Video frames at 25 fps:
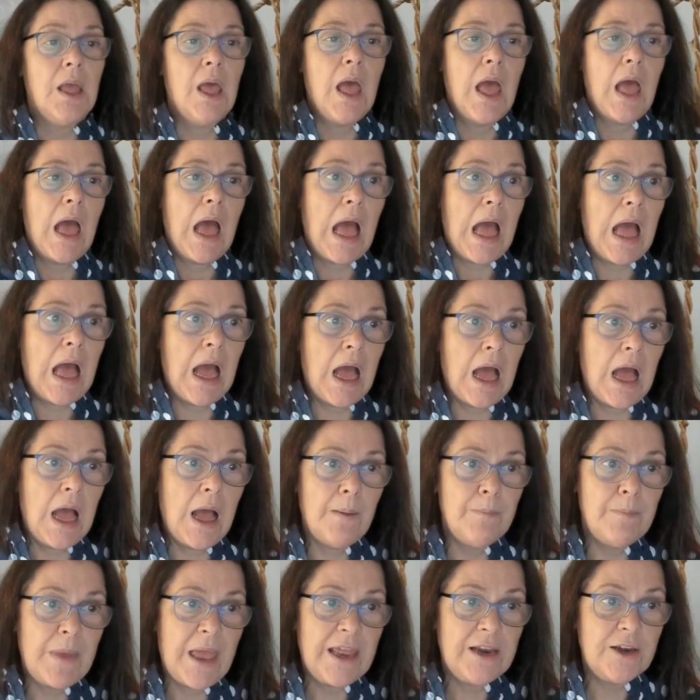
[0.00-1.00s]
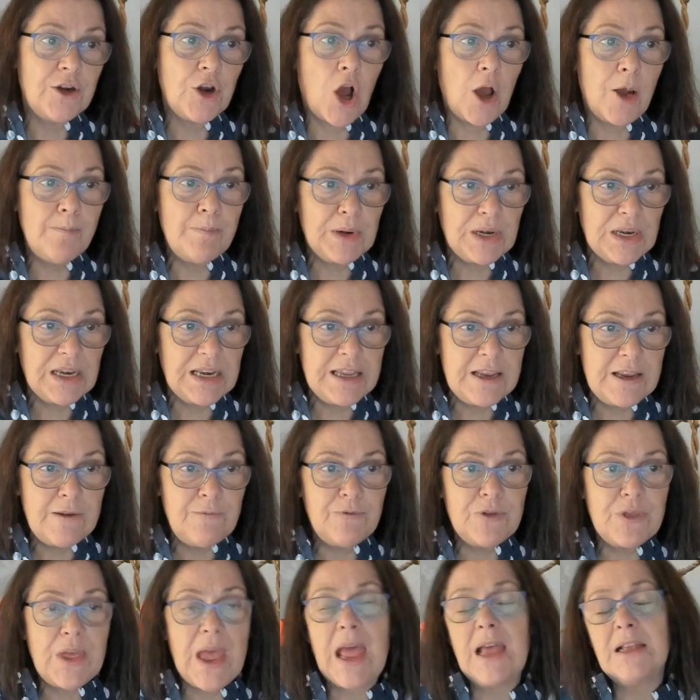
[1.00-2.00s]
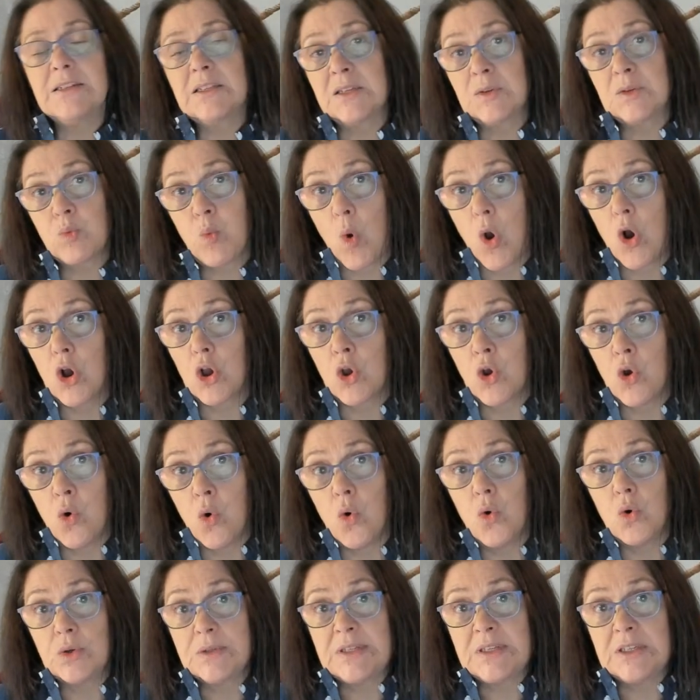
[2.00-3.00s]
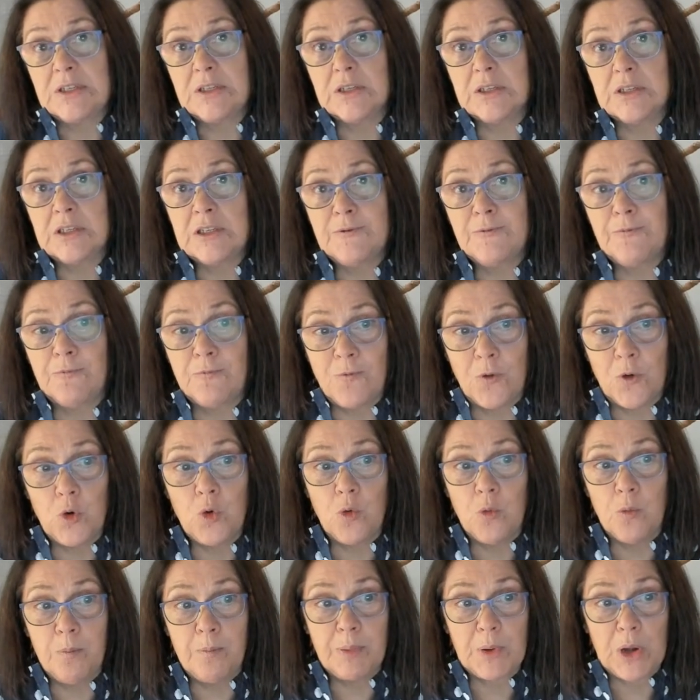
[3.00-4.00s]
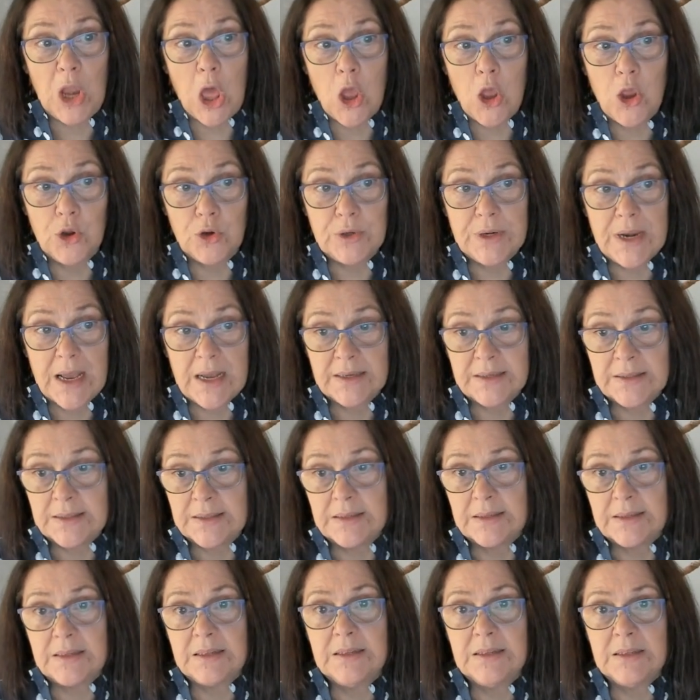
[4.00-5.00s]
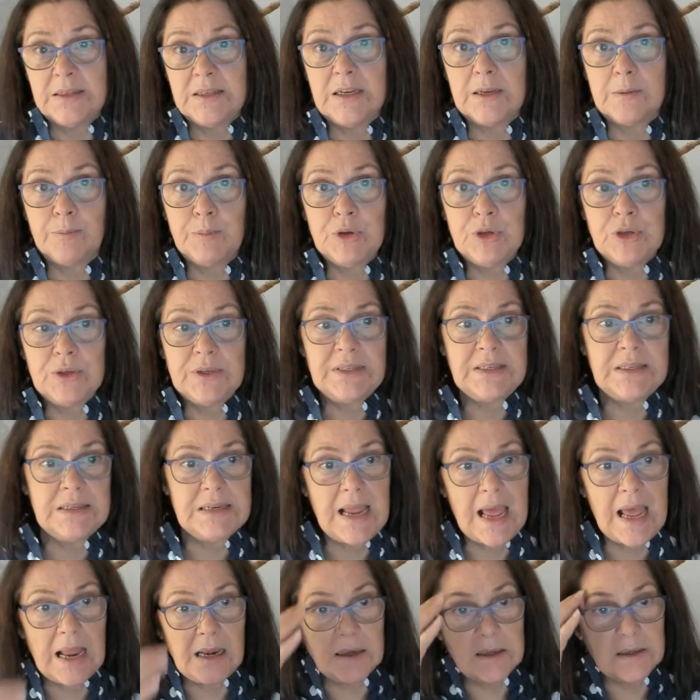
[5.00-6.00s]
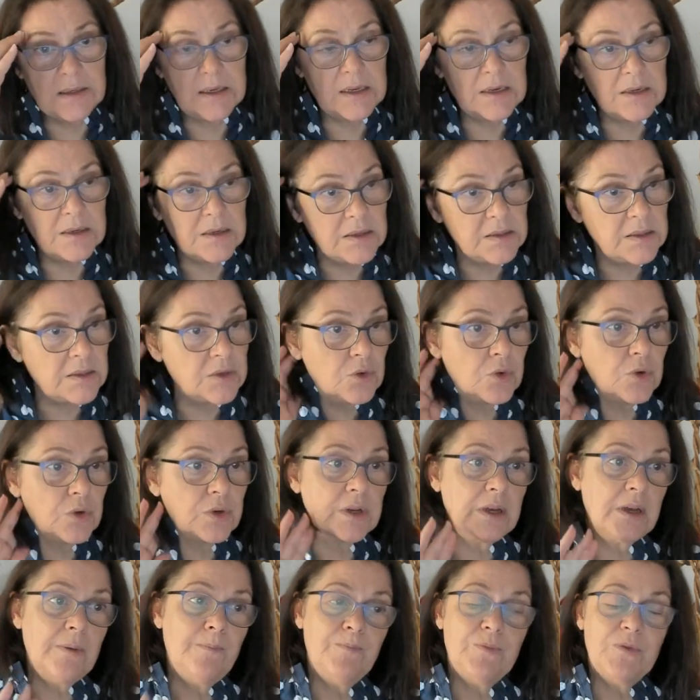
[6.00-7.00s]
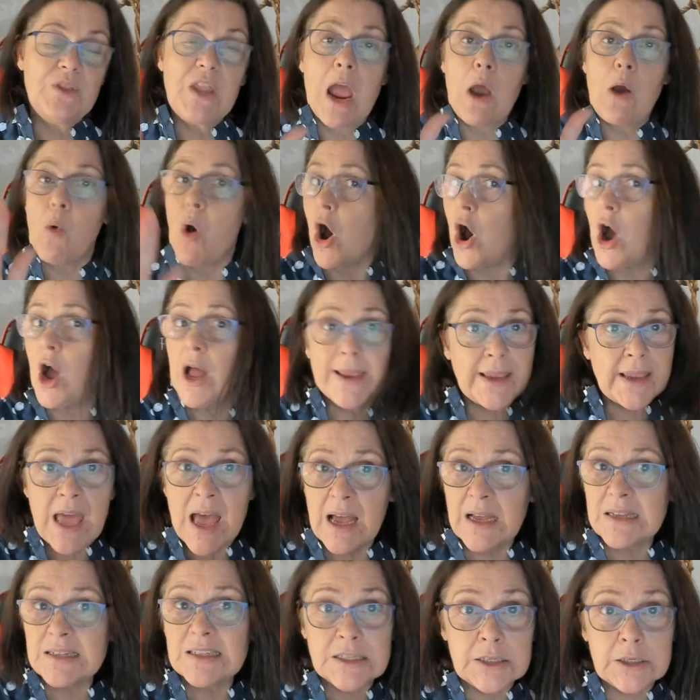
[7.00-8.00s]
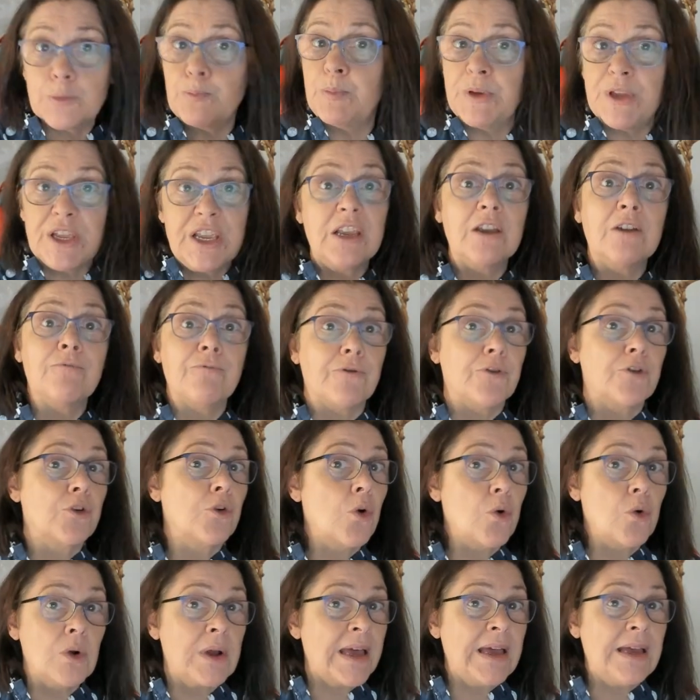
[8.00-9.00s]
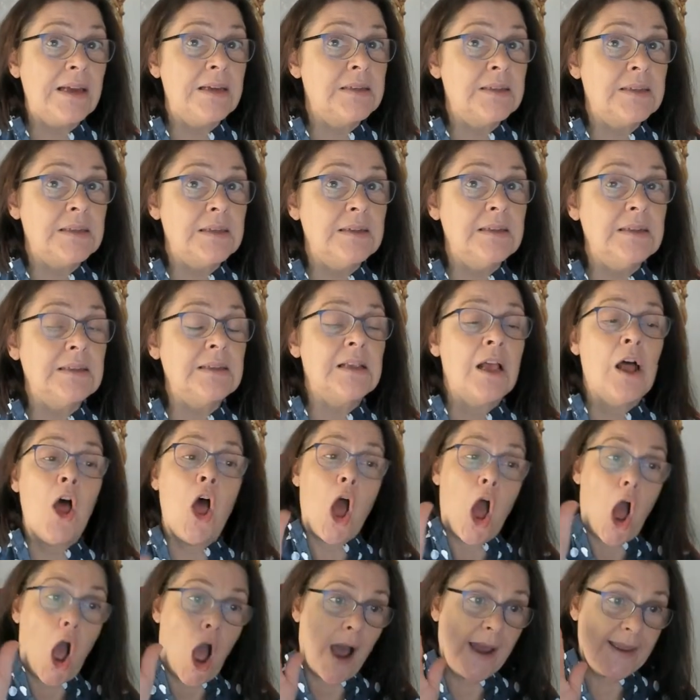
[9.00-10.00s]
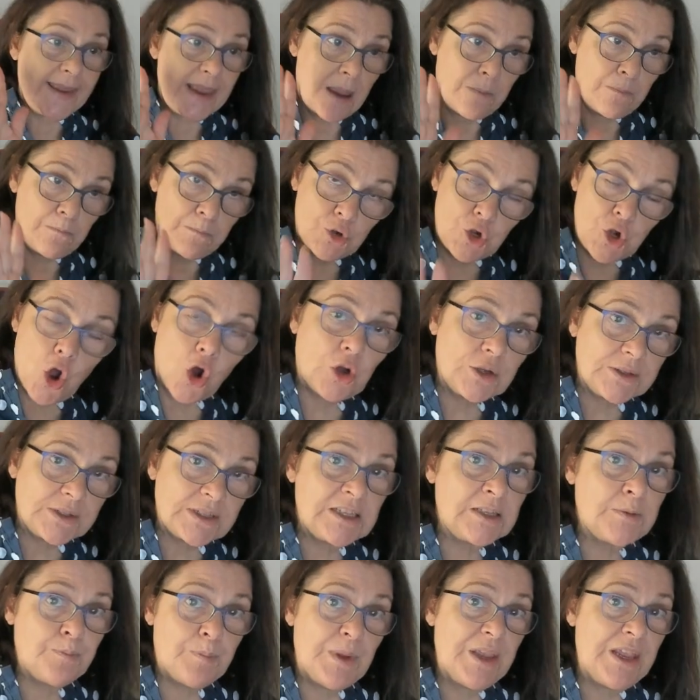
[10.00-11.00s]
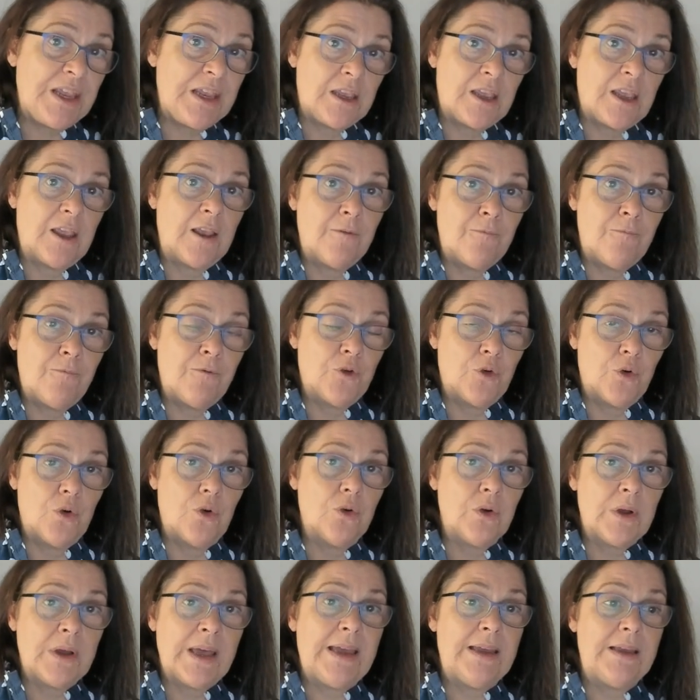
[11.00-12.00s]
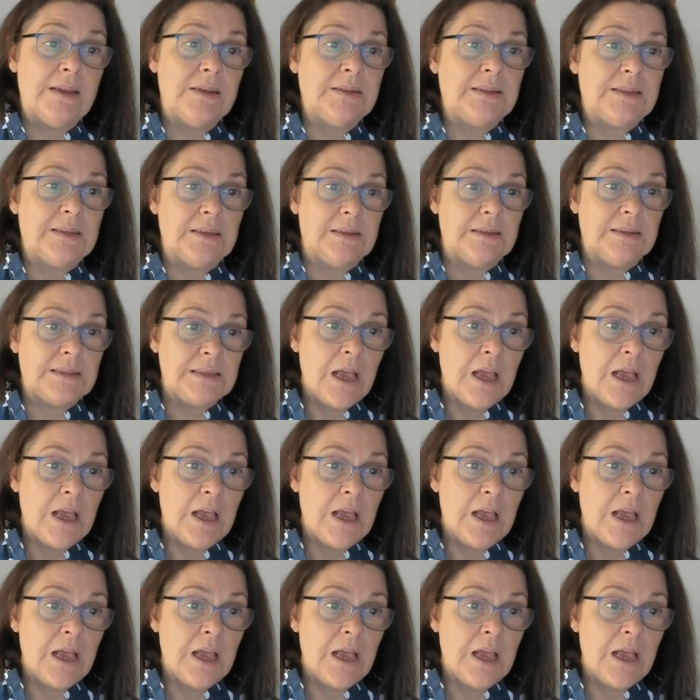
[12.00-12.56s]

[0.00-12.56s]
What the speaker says: And I believe that's what causes full-blown narcissistic personality disorder. Now, I can't speak for all cases. I am not speaking for all cases.